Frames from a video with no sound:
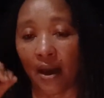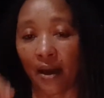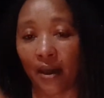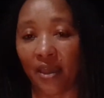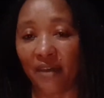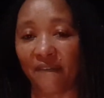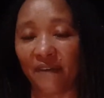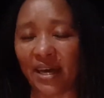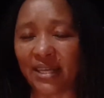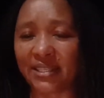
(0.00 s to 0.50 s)

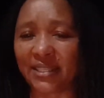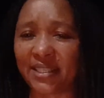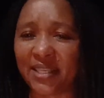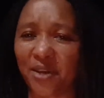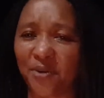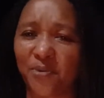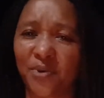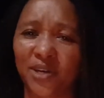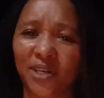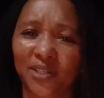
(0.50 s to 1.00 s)
If I see
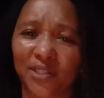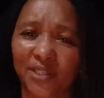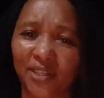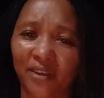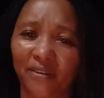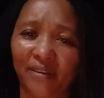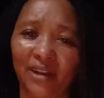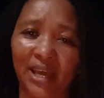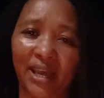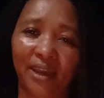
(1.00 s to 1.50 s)
where,
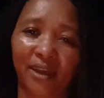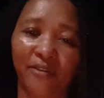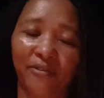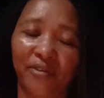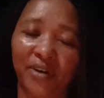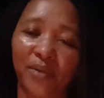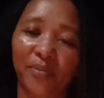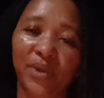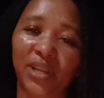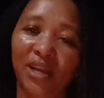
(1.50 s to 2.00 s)
if
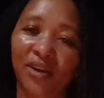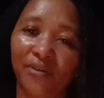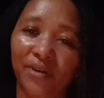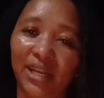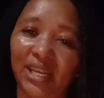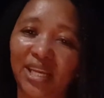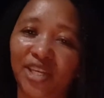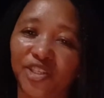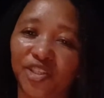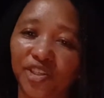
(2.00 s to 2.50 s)
I'm in a
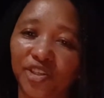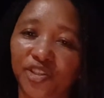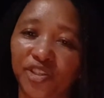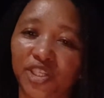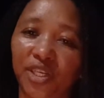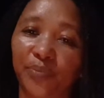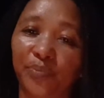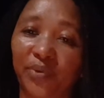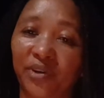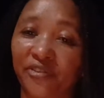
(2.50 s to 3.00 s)

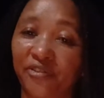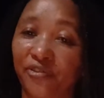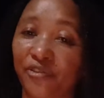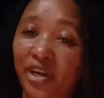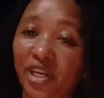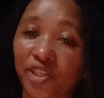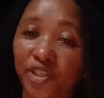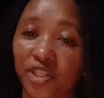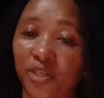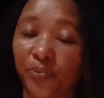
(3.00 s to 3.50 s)
relationship or
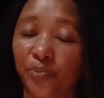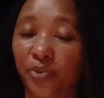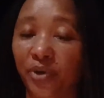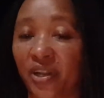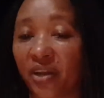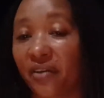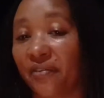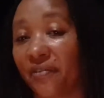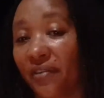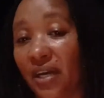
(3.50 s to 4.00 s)
friendship,
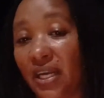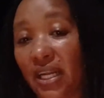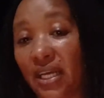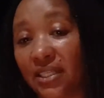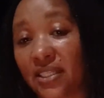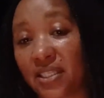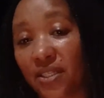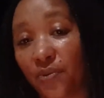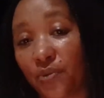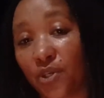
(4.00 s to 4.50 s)
whatever, and I
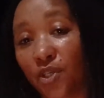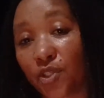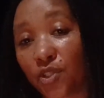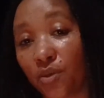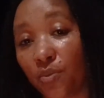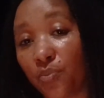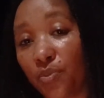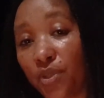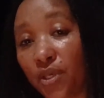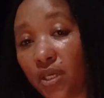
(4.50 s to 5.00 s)
see where
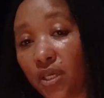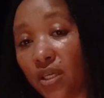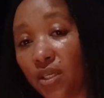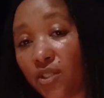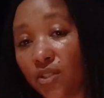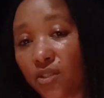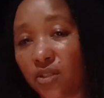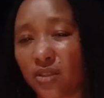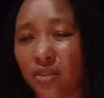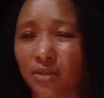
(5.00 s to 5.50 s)
something
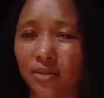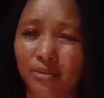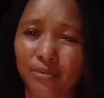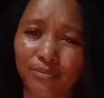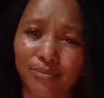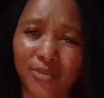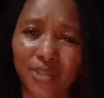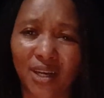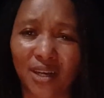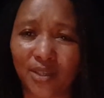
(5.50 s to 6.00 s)
is
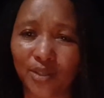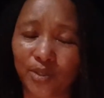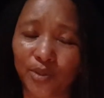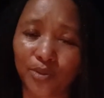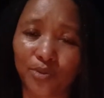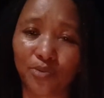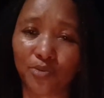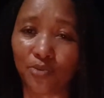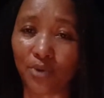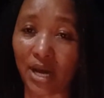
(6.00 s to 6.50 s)
not
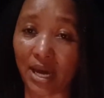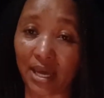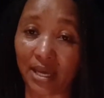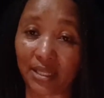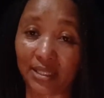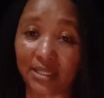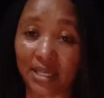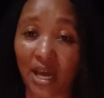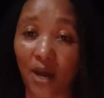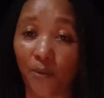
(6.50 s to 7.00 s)
too
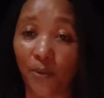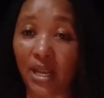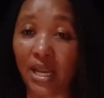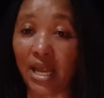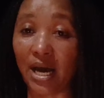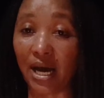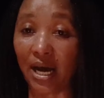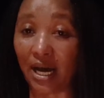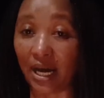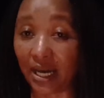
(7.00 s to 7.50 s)
right, I will
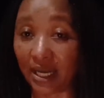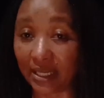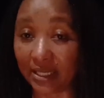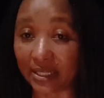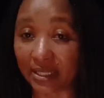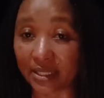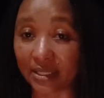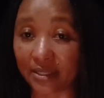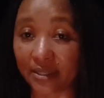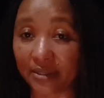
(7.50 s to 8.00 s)
ask.